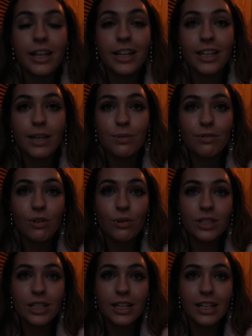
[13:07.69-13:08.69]
It keeps on
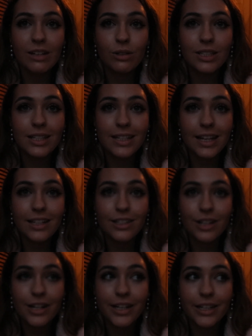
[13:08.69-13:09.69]
focusing in and out because it's getting
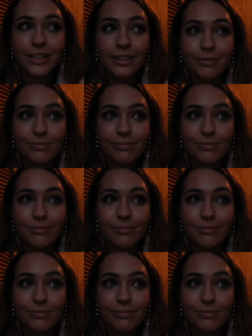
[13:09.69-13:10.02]
dark.